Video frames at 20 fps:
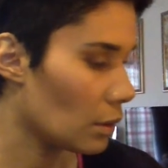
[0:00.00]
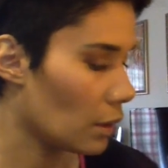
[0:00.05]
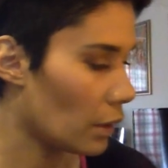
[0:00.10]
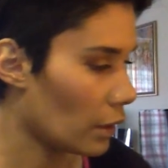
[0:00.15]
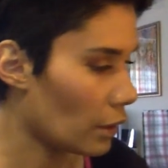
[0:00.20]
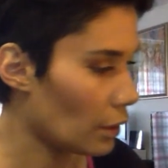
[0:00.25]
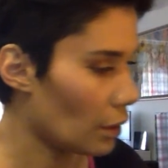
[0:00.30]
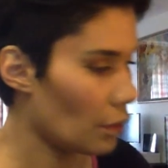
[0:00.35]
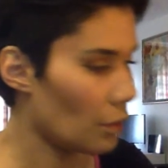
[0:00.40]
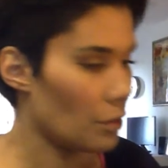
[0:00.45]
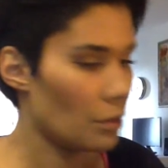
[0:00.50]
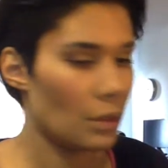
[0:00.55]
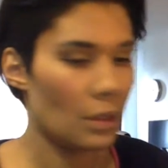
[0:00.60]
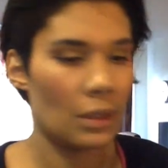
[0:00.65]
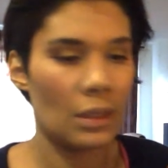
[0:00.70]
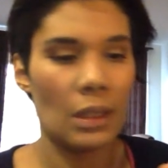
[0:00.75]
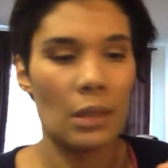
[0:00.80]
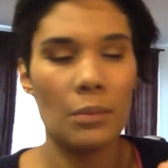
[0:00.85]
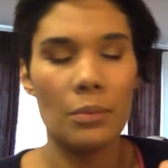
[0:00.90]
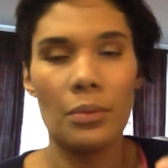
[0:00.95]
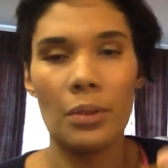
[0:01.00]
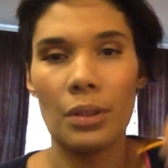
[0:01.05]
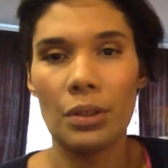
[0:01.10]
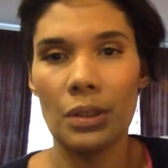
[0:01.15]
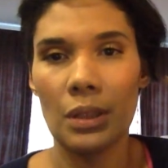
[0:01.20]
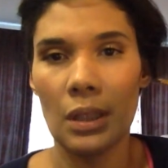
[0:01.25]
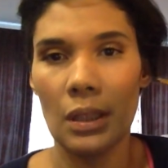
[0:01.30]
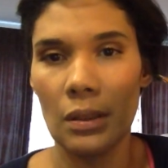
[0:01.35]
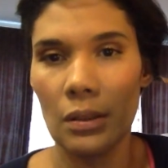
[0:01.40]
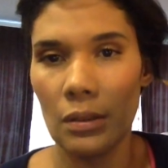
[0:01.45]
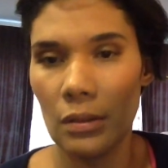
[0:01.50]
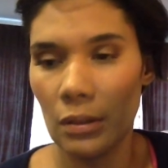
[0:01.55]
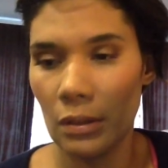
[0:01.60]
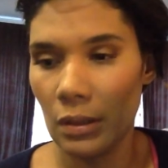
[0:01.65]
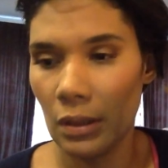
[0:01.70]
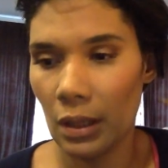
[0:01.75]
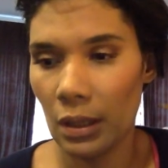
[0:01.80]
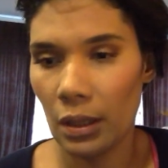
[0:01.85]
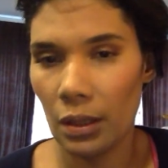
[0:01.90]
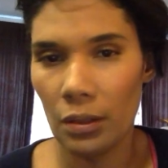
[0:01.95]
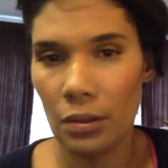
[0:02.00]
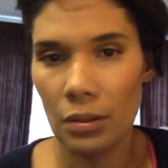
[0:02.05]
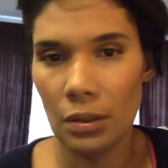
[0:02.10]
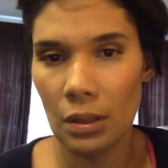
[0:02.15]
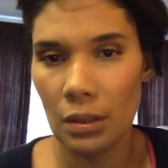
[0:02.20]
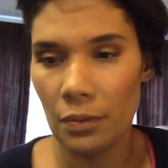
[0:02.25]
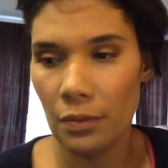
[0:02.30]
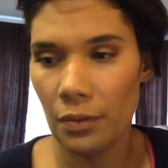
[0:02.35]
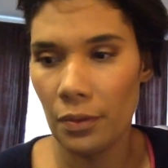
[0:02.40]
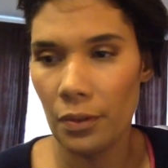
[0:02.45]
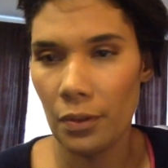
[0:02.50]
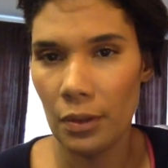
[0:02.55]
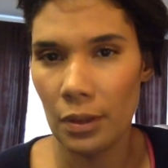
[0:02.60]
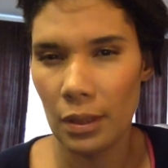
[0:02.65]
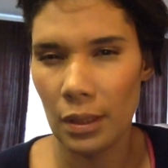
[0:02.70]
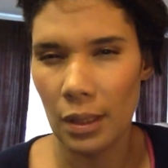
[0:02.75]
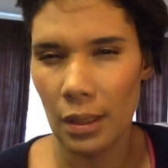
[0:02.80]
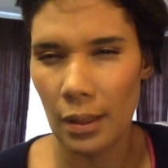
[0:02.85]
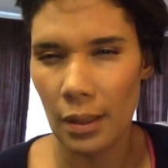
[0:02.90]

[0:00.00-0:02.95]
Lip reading: I'm gonna use the same brush that I use it for